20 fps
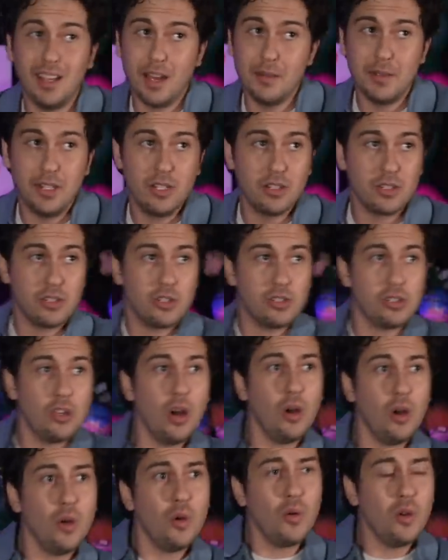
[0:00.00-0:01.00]
I mean, you're Fuck so
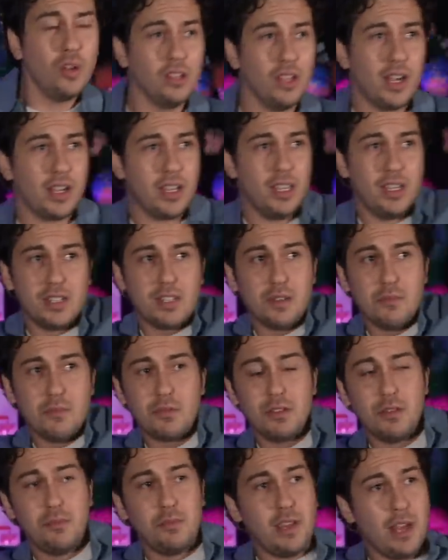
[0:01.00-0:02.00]
yeah. lucky to
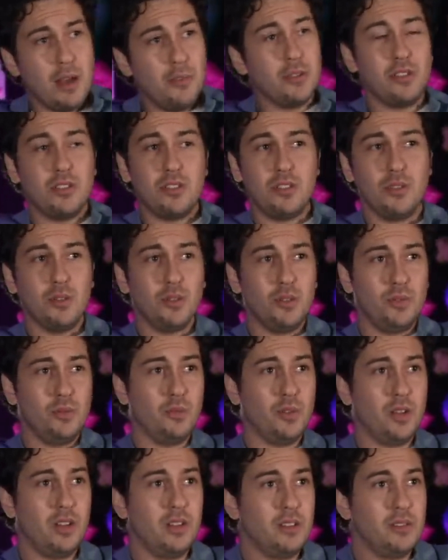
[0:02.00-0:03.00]
to be able to do
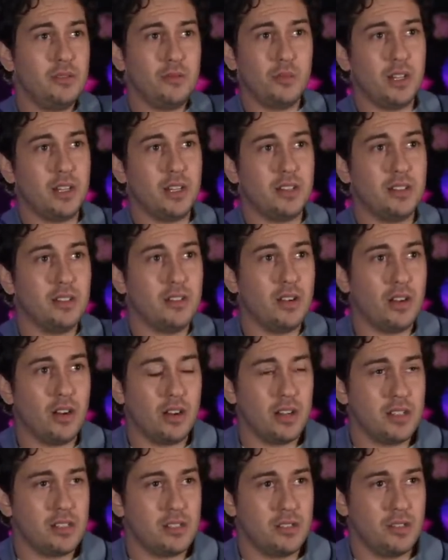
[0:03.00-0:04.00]
what what
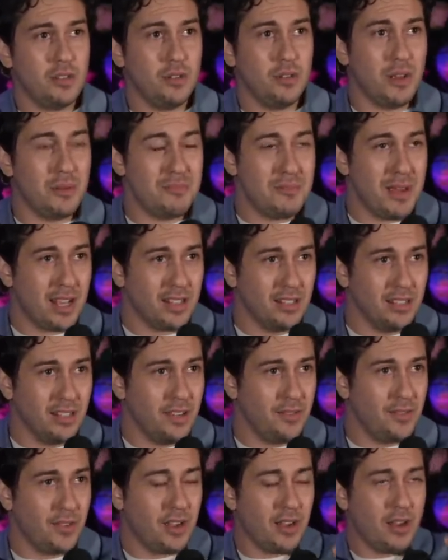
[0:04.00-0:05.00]
artists do and make a
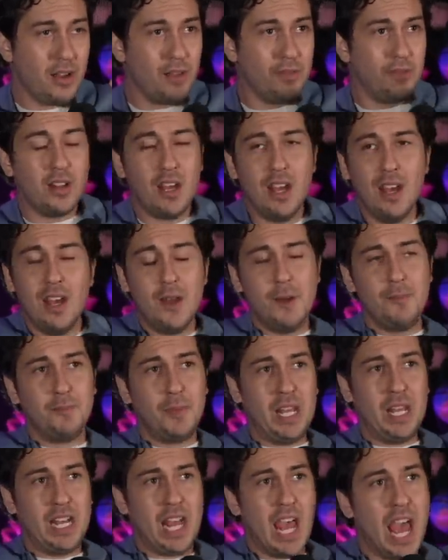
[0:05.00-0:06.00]
living off it,
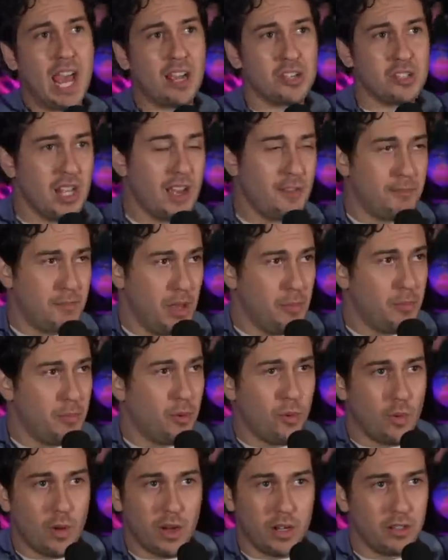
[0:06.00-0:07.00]
and actually have
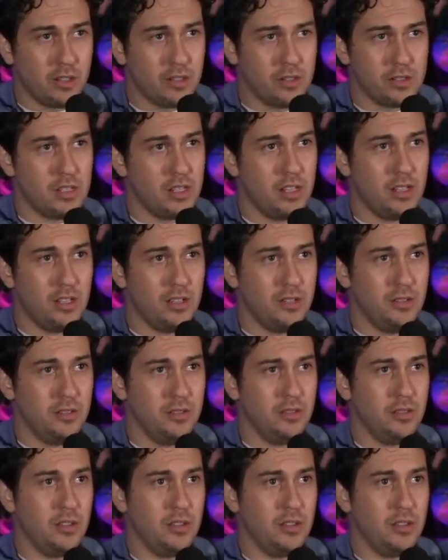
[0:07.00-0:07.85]
people want to go see you.